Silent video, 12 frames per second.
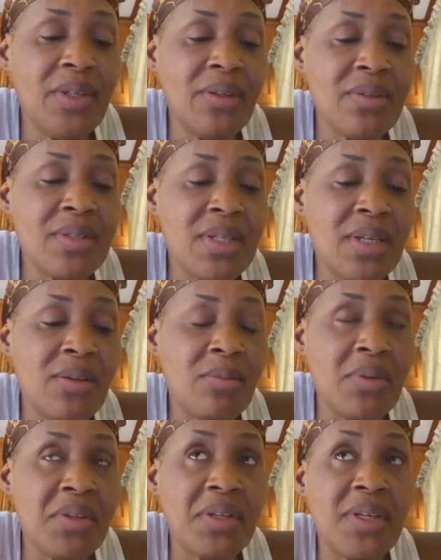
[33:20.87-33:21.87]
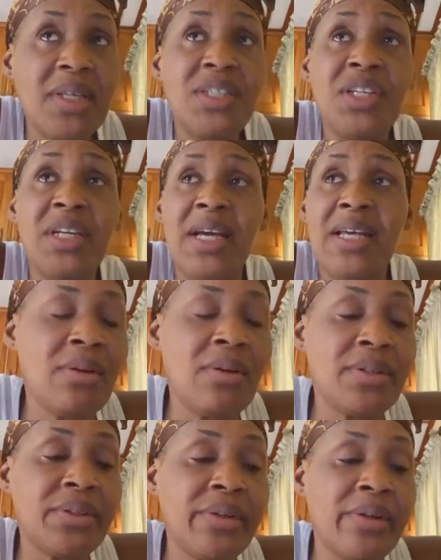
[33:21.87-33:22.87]
Single mother. She cast
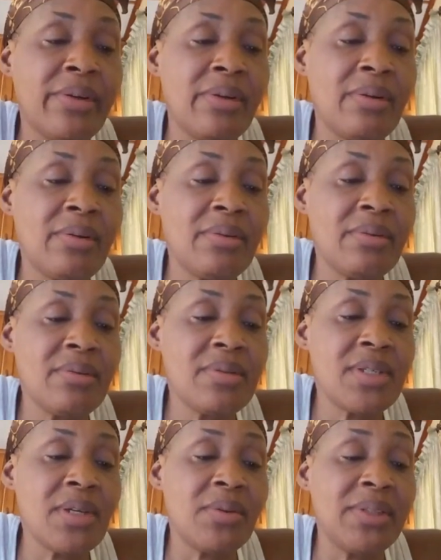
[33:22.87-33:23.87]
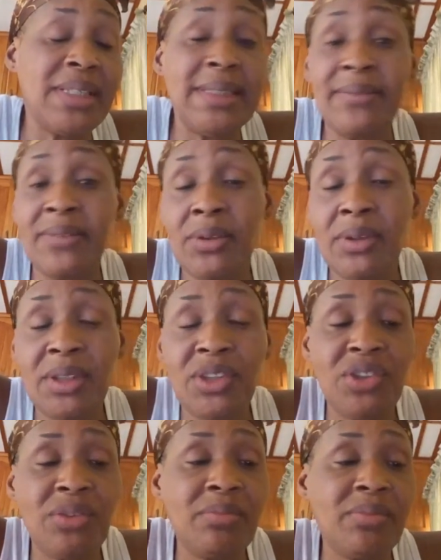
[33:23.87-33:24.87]
her someone that didn't even know the
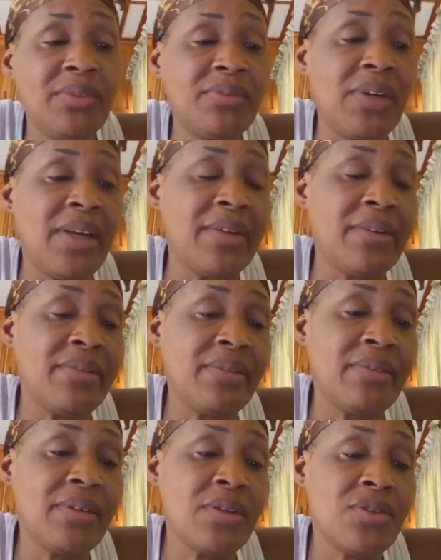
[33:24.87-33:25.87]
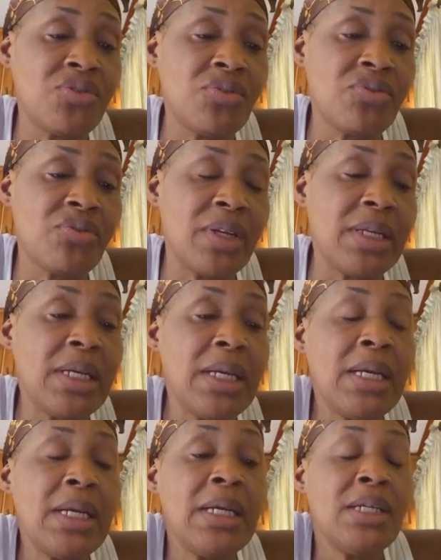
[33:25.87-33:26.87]
father of her children.
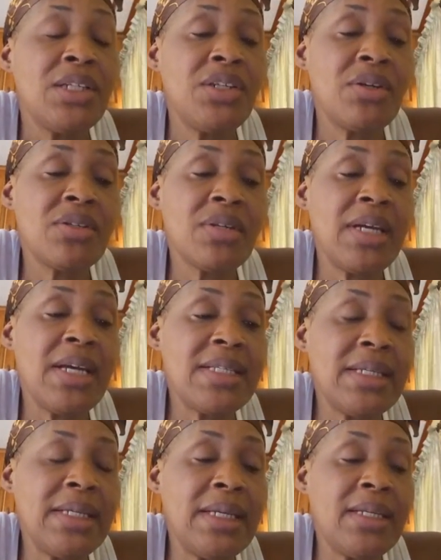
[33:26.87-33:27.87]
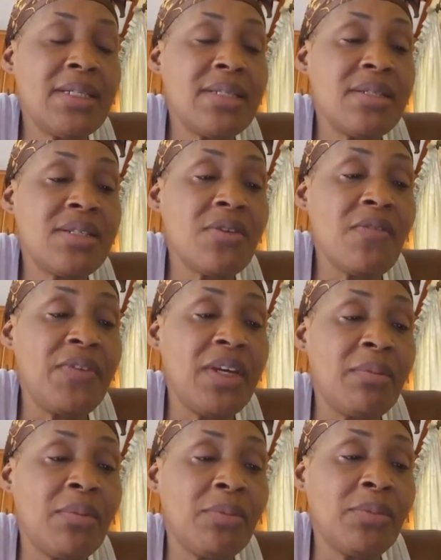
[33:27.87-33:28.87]
She also castigated Sophia
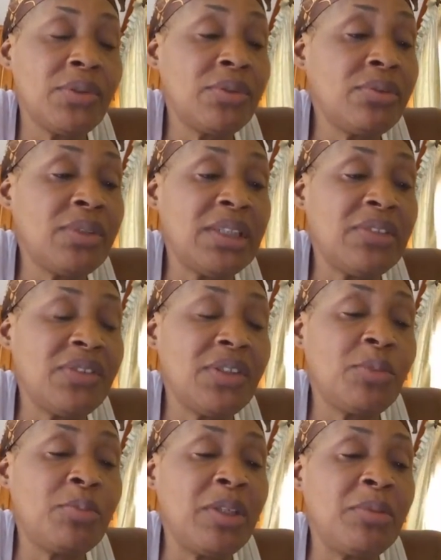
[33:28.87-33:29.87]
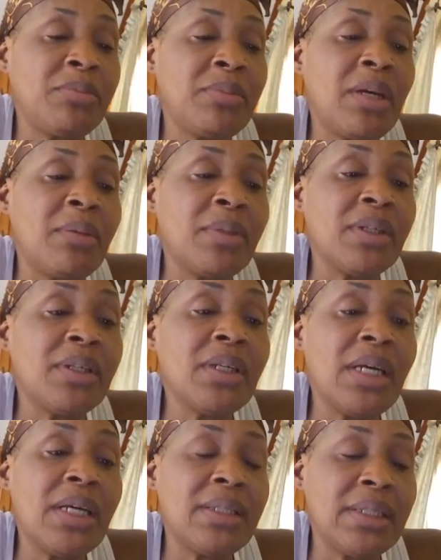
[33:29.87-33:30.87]
Mamadou, Davido's baby mama
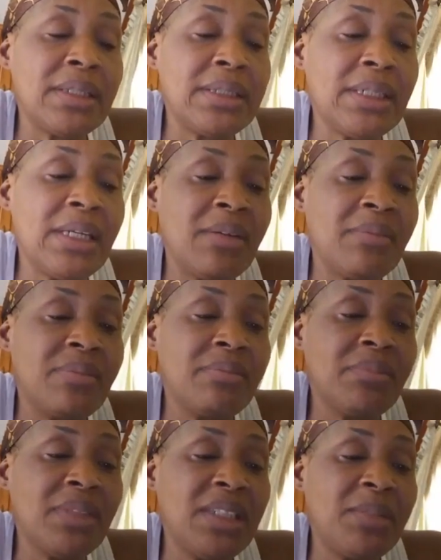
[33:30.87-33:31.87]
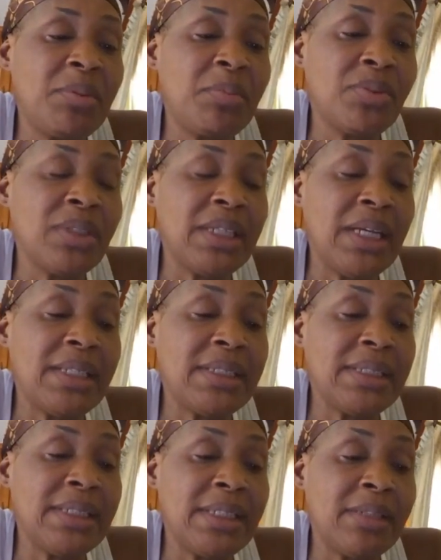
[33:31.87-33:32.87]
at that time. Many people were
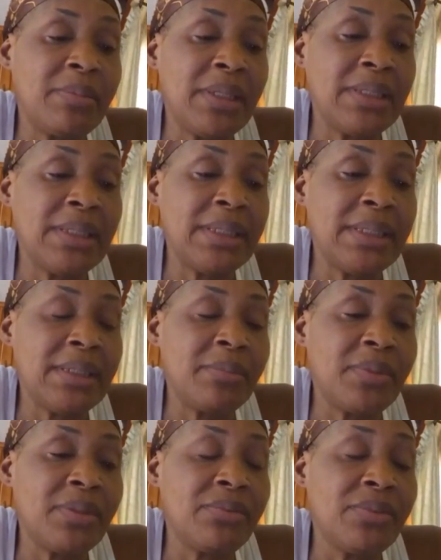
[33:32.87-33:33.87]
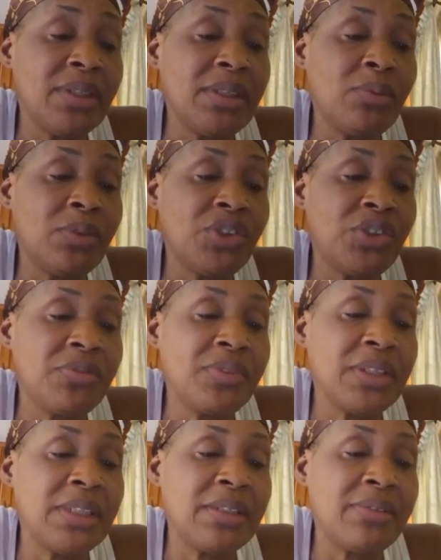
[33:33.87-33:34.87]
castigated by Linda, but really one should
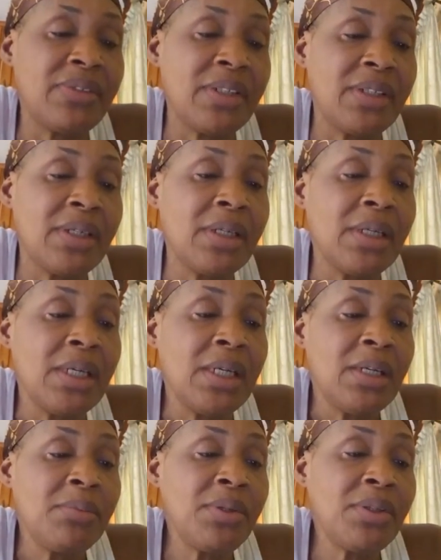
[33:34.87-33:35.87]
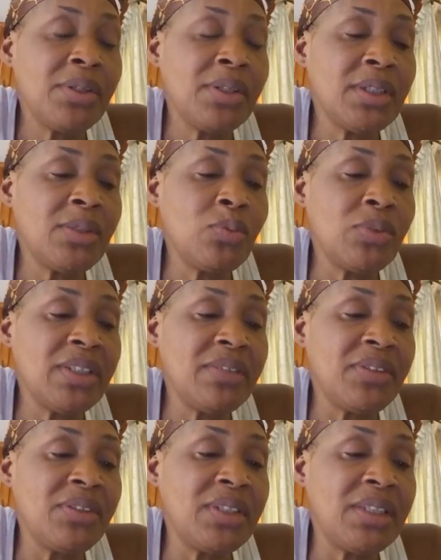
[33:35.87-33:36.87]
forgive her, because whatever
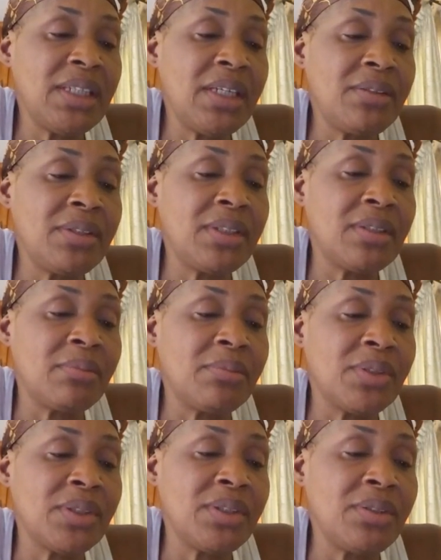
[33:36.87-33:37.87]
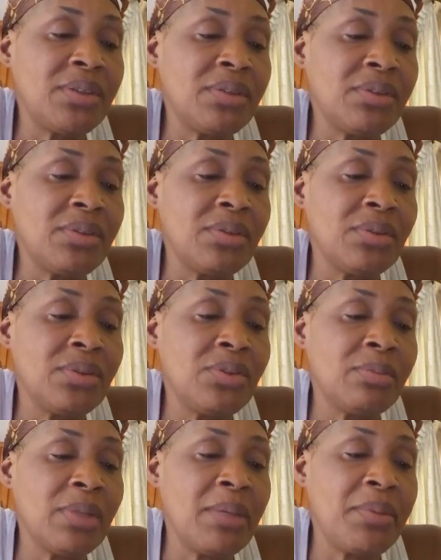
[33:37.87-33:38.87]
you say to somebody, you don't know, you
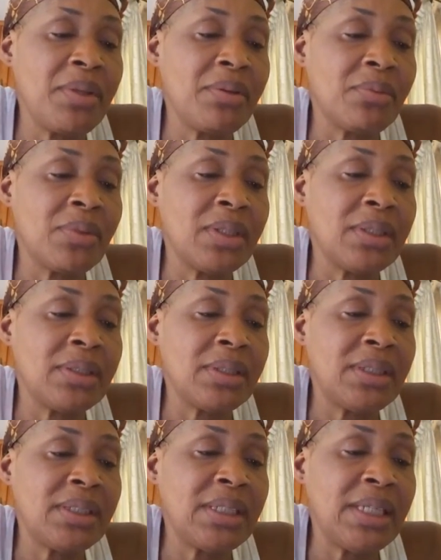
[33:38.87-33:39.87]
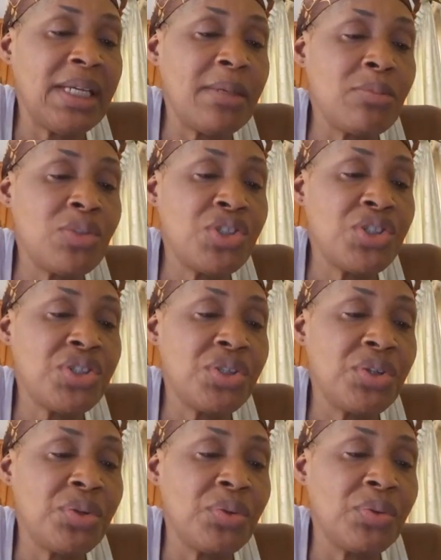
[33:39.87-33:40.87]
might be the one in the same
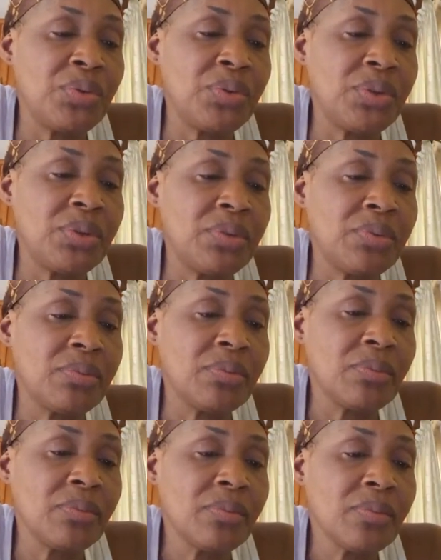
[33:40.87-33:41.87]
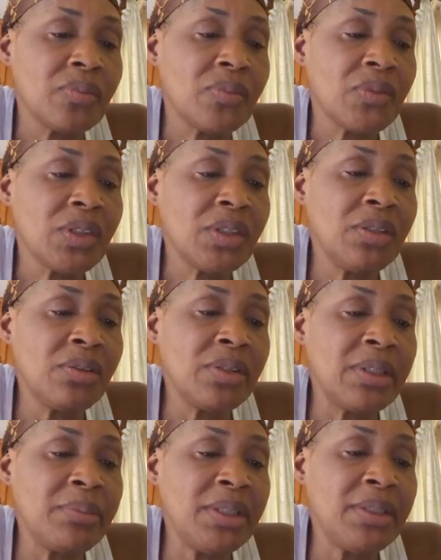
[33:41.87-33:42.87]
shoes. You know what
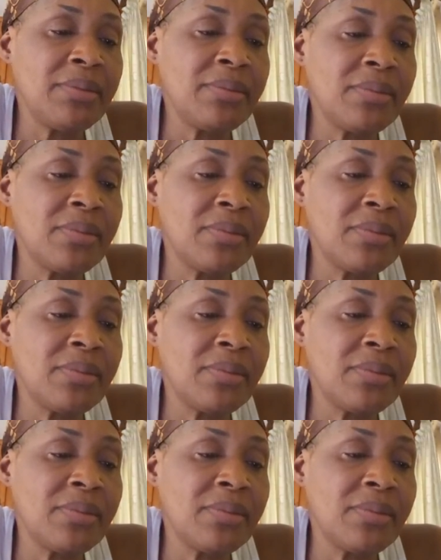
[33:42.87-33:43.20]
I mean?